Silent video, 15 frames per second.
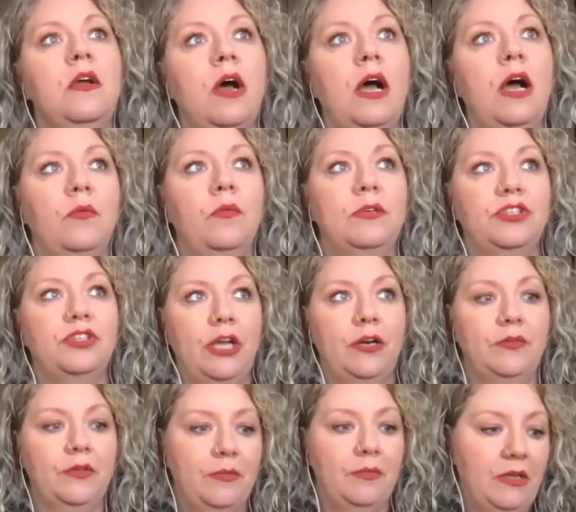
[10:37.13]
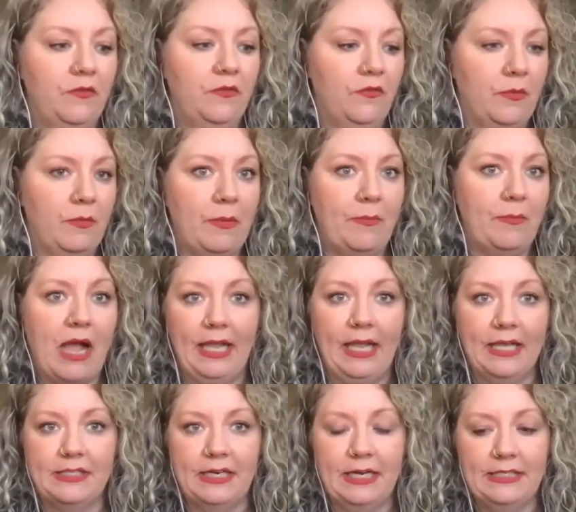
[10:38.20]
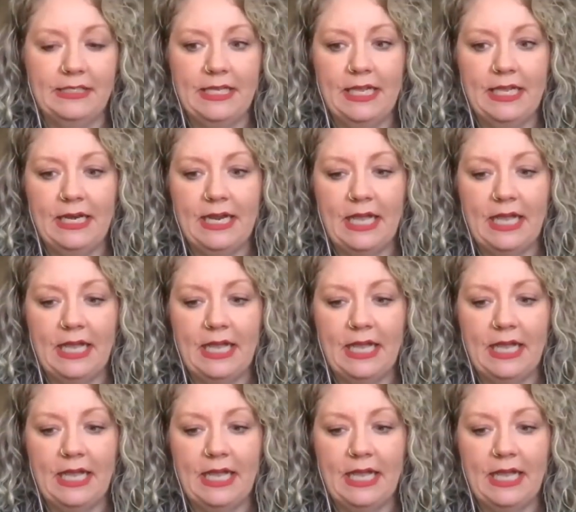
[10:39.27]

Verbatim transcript: was shared with me from a podcast that I did